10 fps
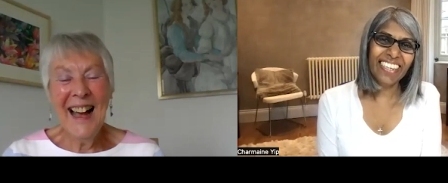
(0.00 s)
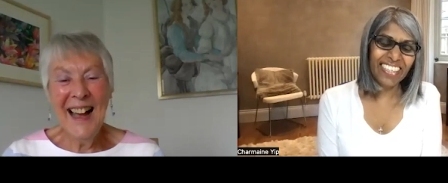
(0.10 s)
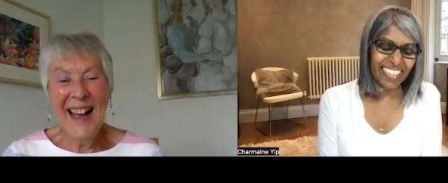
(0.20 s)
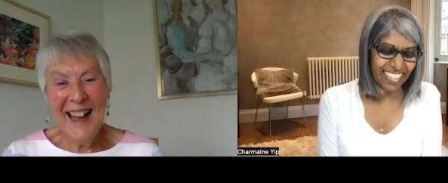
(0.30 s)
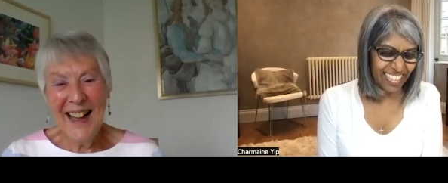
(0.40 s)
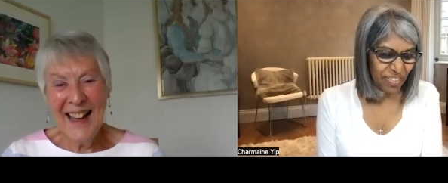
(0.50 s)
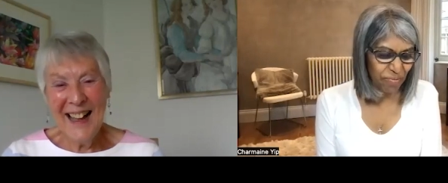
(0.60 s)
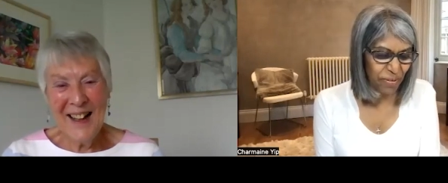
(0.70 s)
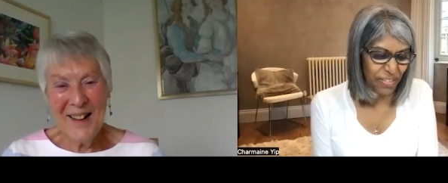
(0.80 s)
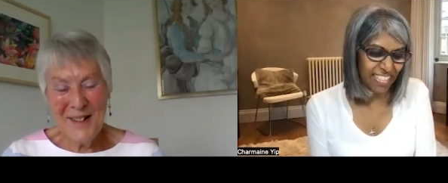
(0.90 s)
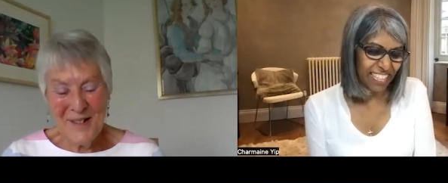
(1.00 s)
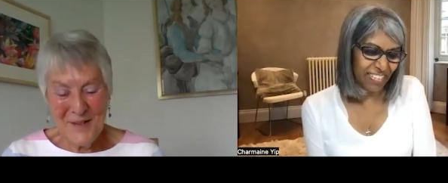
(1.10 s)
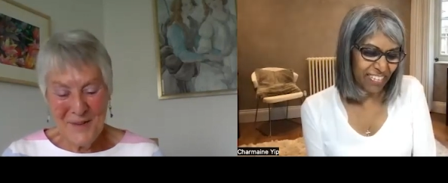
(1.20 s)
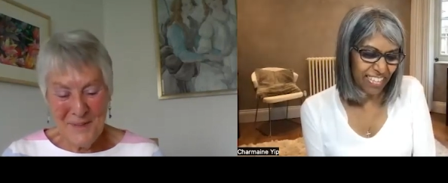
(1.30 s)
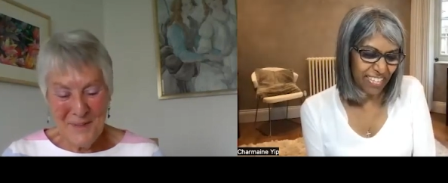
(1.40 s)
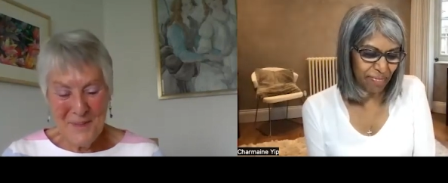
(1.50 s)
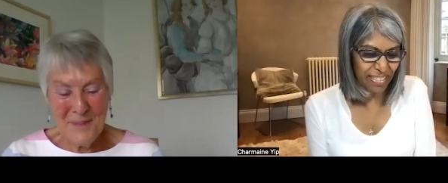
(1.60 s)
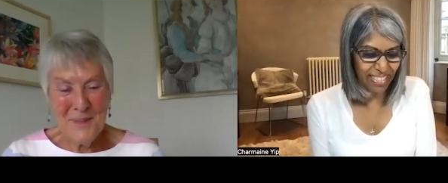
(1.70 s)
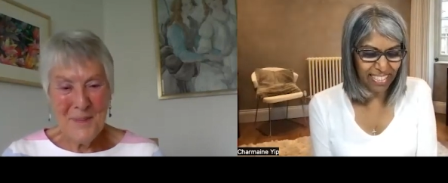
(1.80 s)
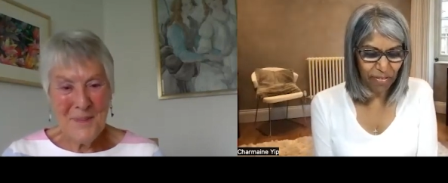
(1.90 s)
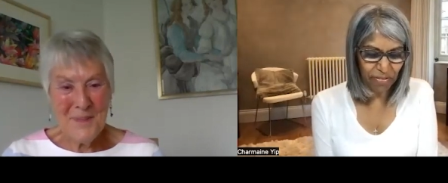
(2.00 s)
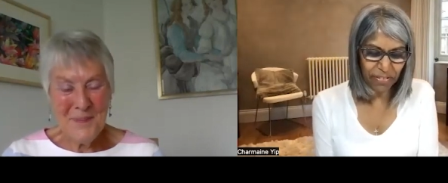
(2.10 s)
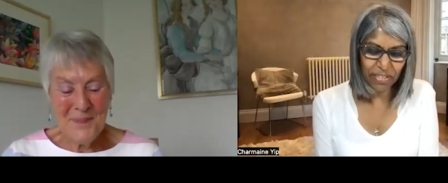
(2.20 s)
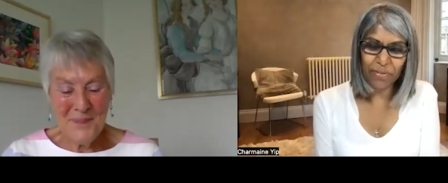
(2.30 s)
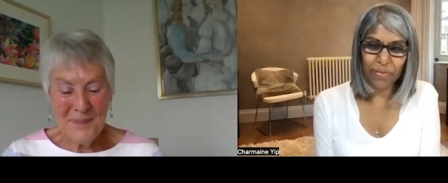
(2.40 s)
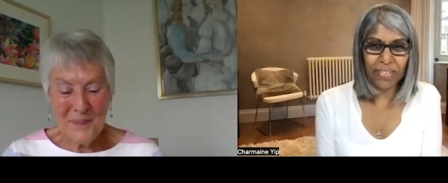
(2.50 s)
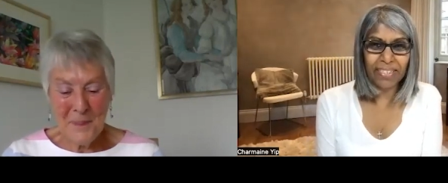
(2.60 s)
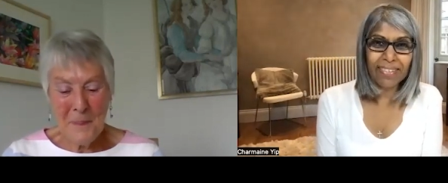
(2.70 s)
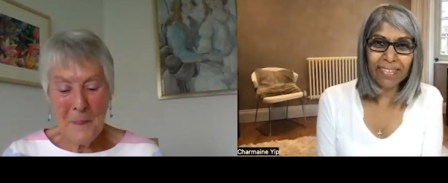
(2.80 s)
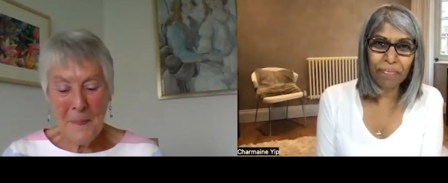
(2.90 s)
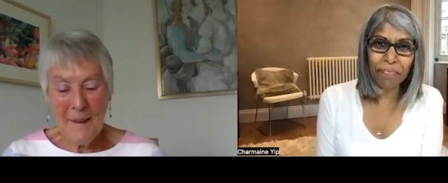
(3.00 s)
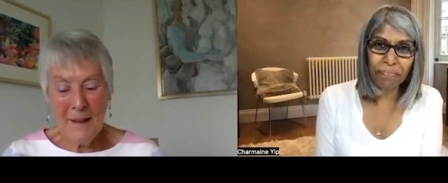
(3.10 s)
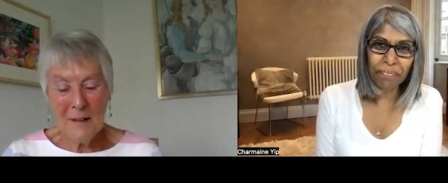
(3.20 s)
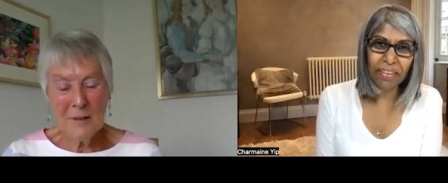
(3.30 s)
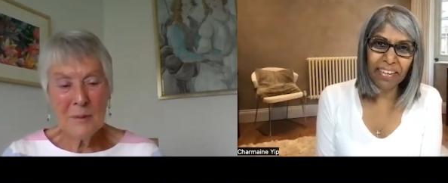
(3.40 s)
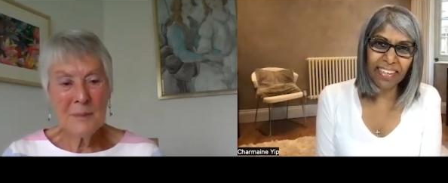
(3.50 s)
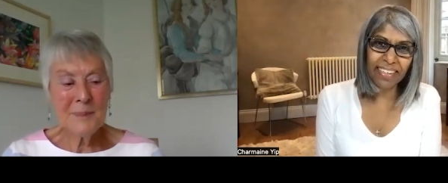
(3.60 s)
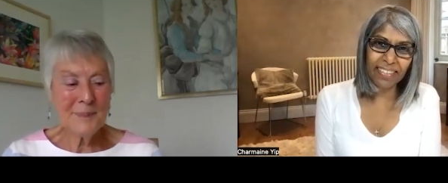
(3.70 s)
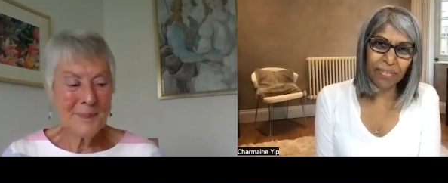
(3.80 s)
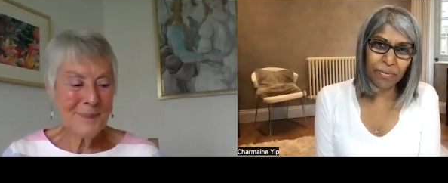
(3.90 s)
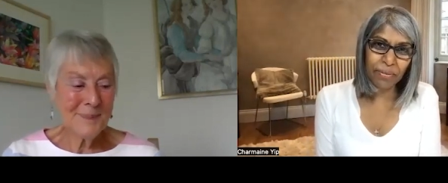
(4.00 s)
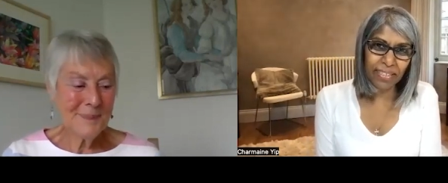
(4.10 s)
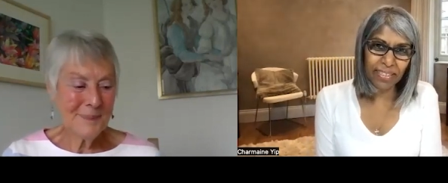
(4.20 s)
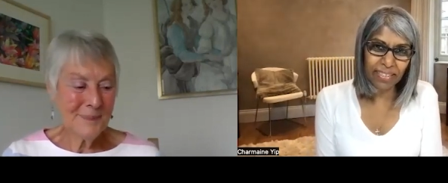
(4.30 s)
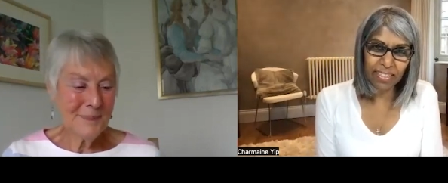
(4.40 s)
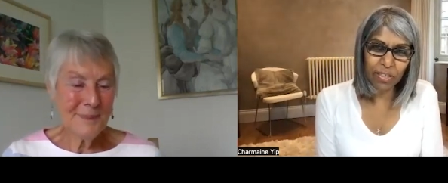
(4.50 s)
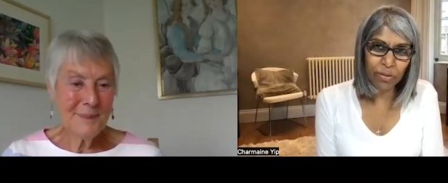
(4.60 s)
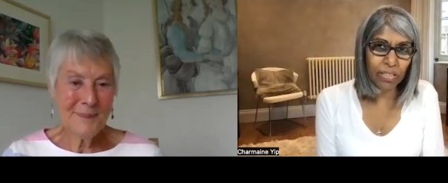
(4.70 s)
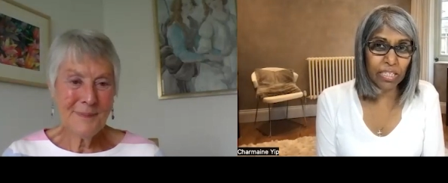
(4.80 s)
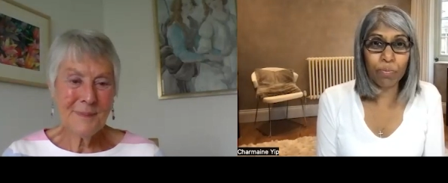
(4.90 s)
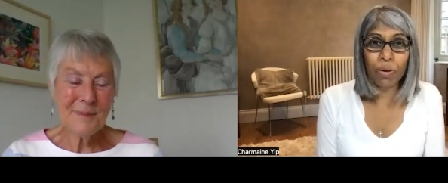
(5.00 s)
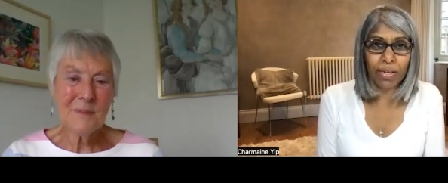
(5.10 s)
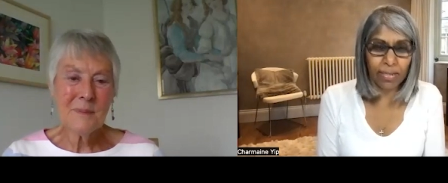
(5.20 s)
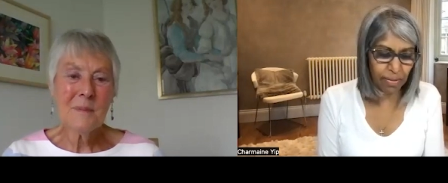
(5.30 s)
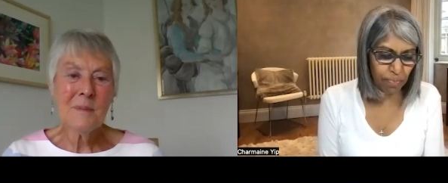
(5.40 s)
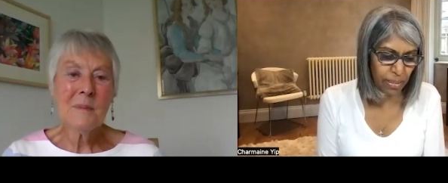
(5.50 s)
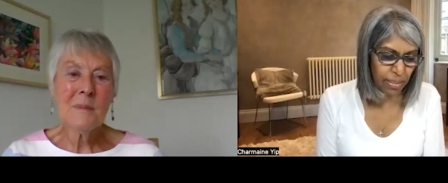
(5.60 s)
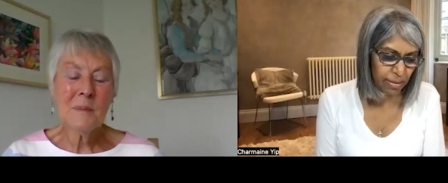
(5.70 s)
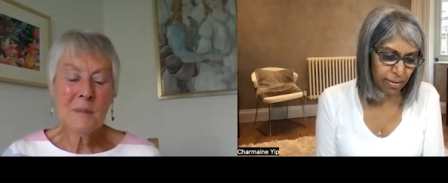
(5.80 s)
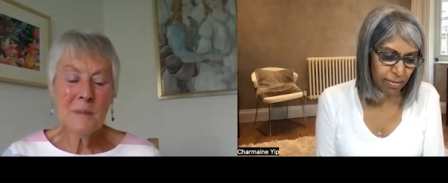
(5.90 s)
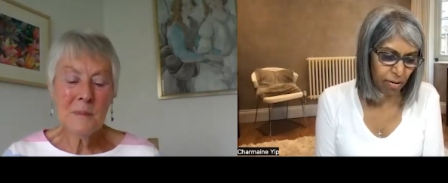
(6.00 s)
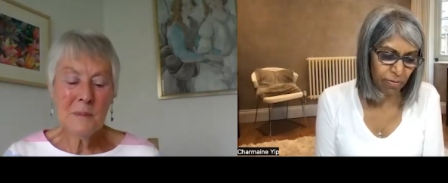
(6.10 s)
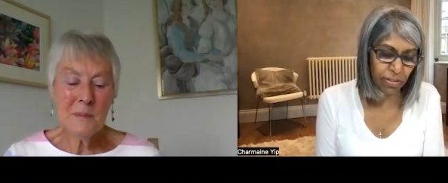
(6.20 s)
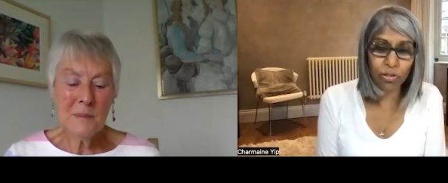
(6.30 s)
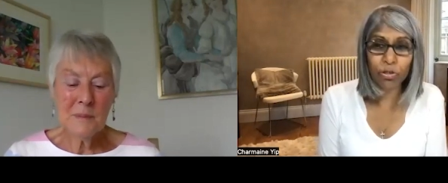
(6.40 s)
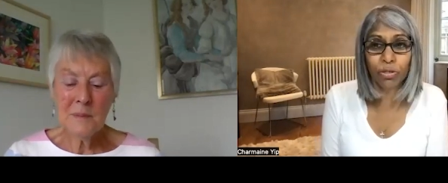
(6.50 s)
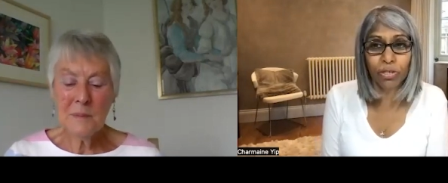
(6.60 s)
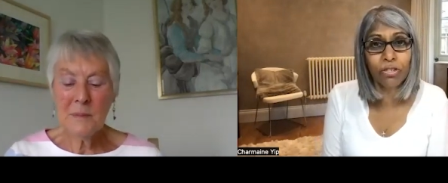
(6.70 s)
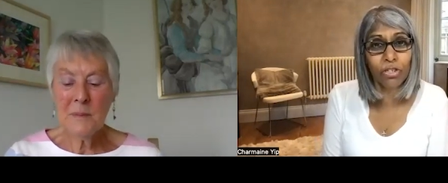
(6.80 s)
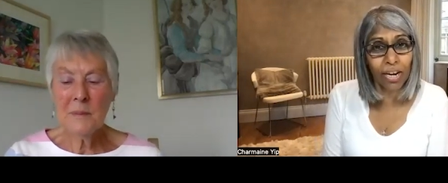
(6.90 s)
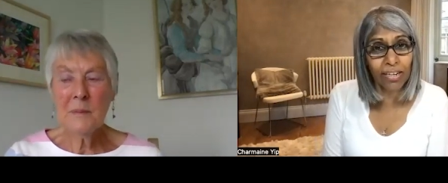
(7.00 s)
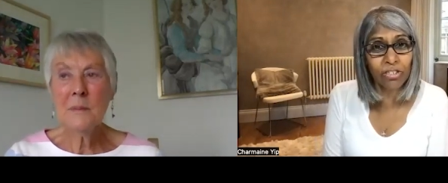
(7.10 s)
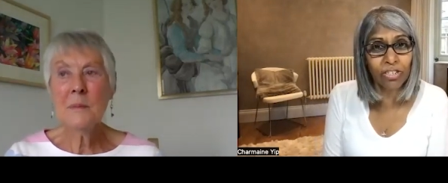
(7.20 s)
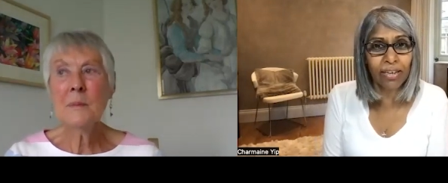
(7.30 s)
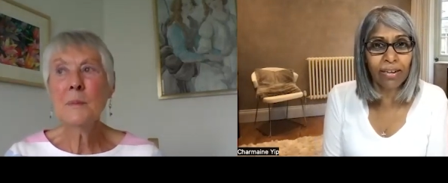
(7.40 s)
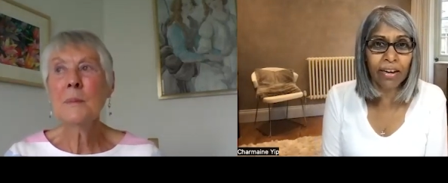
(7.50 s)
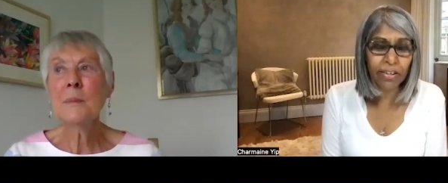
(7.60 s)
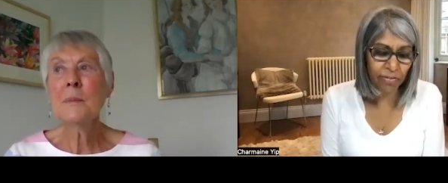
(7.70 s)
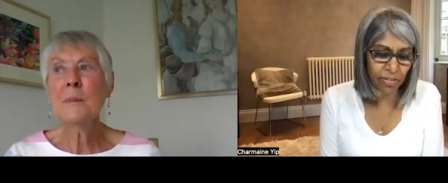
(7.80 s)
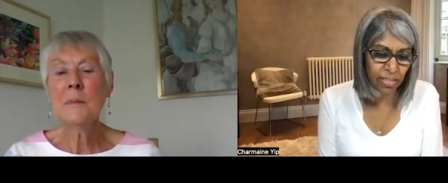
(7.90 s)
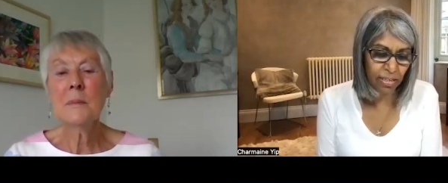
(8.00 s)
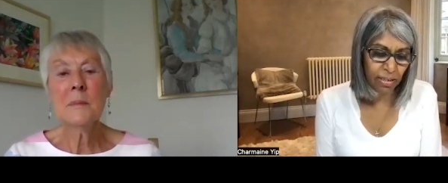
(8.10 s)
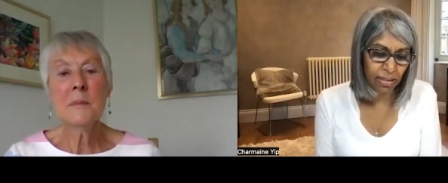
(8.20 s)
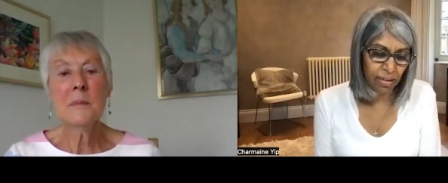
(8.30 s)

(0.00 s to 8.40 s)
Speaker 1: Uh, your book describes several stories uh, where, you know, despite being offered the choice to change their lives,